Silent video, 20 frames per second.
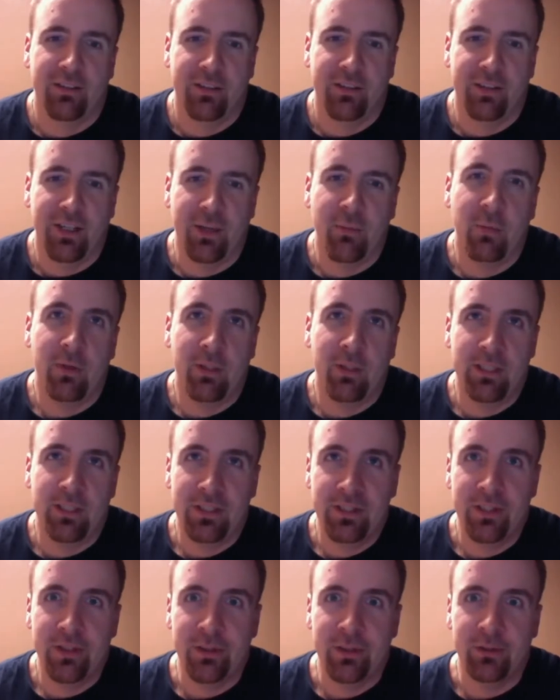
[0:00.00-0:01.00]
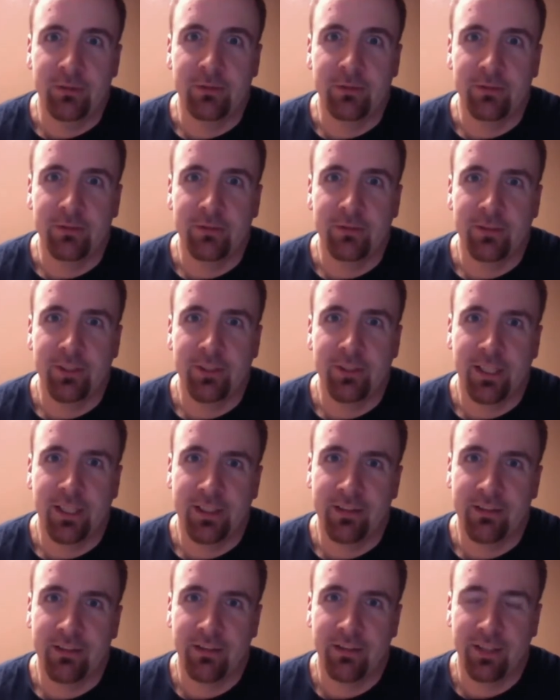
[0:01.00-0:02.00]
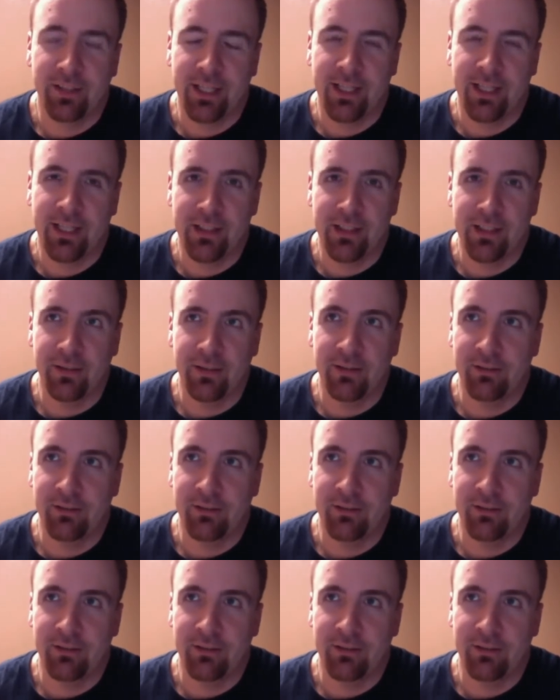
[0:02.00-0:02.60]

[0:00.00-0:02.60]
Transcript: wanted you, and I had to